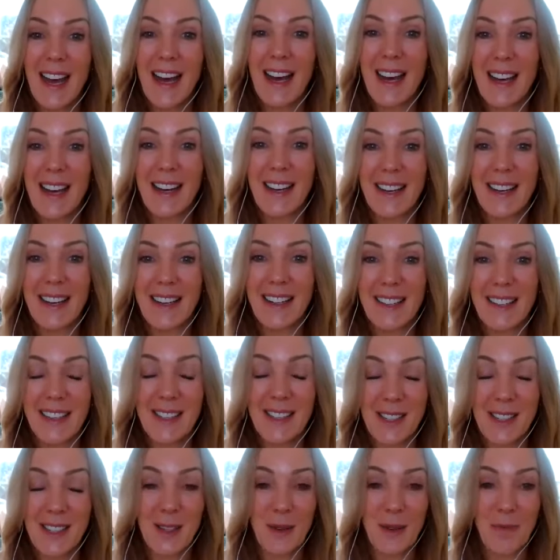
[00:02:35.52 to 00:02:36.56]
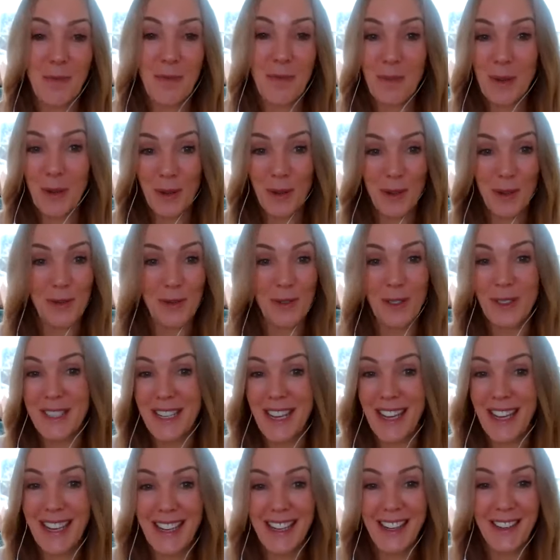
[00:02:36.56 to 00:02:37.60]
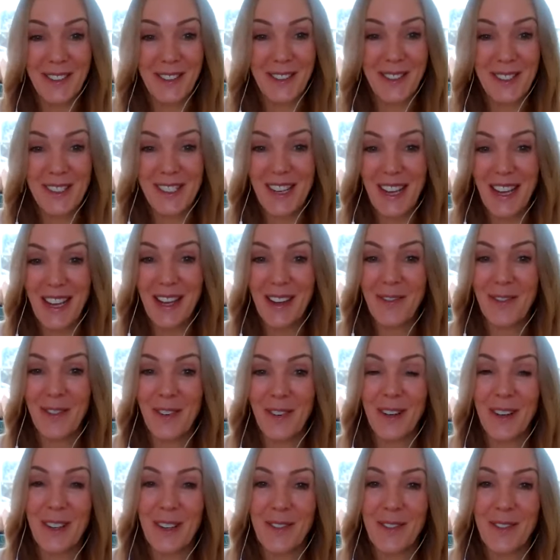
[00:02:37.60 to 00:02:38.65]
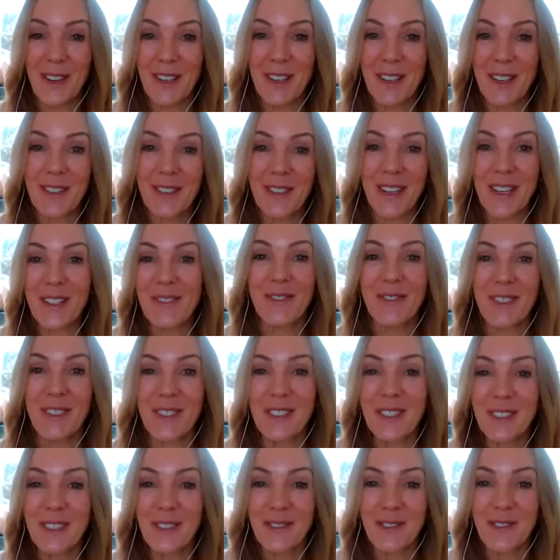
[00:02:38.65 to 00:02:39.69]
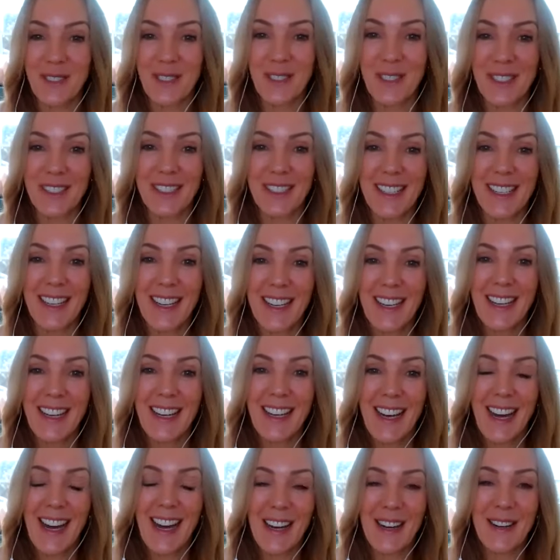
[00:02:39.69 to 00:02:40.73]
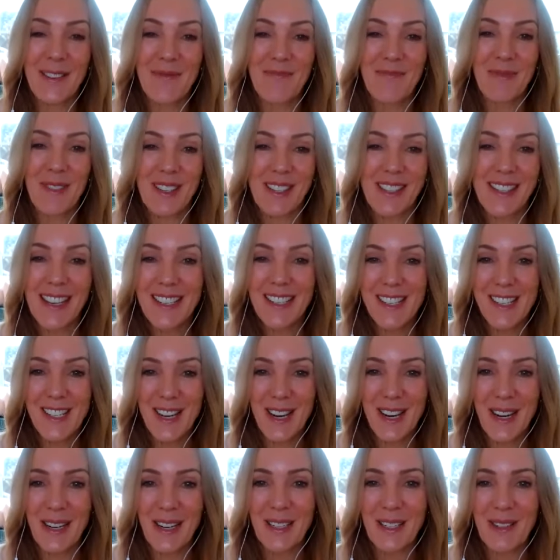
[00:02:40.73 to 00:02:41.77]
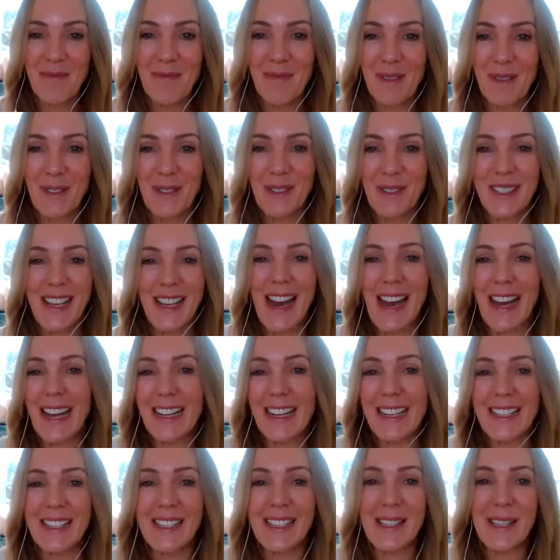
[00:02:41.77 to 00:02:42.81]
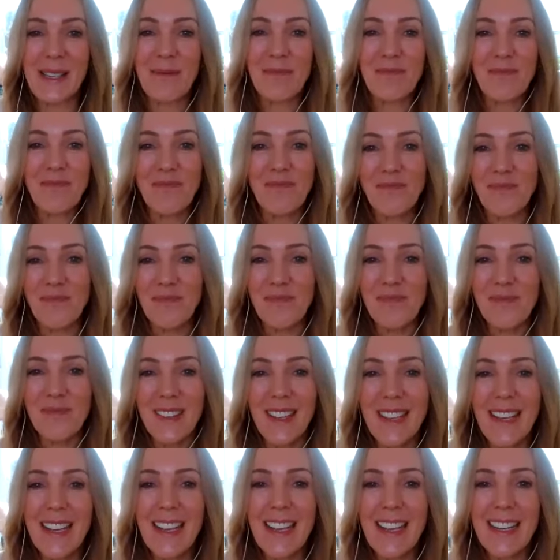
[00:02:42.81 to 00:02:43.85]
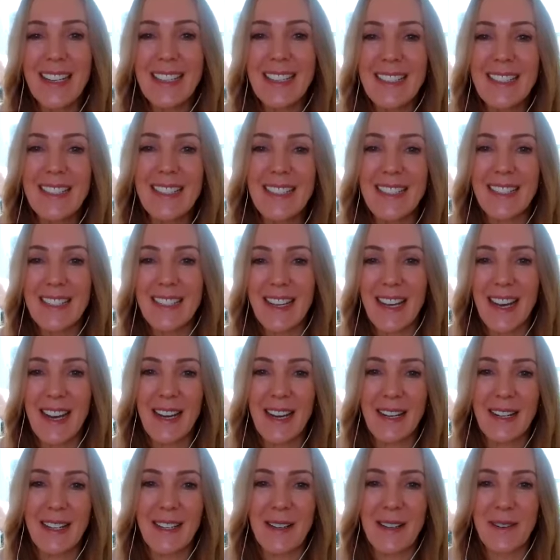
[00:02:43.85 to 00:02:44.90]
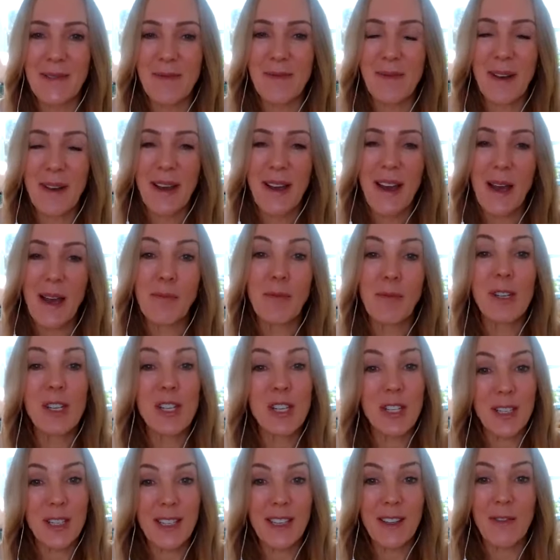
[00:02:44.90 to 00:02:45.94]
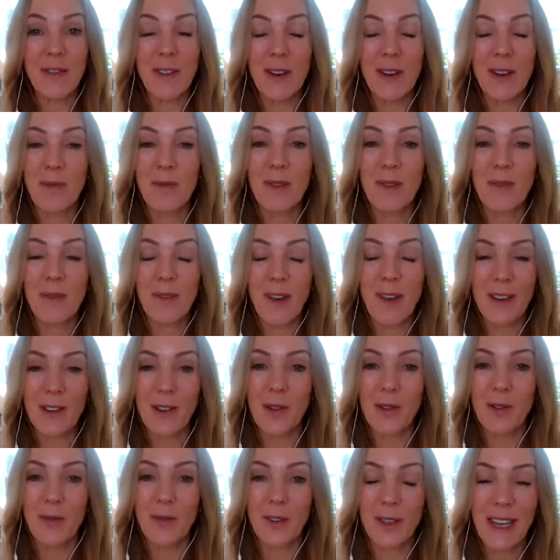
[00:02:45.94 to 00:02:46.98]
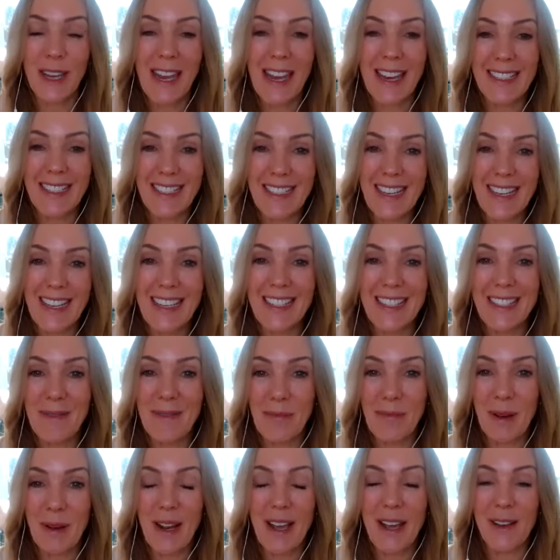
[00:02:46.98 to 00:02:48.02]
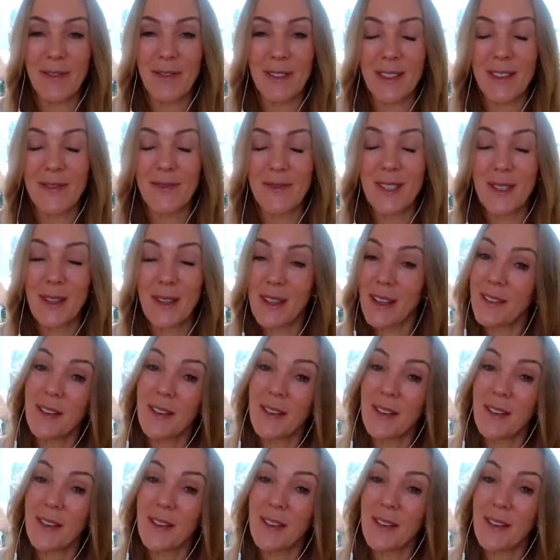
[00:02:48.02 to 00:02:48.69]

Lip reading: It's a beautiful day here today. Very, very grateful for the sunshine and blue skies. And I'm originally from Vancouver, Canada, but I've lived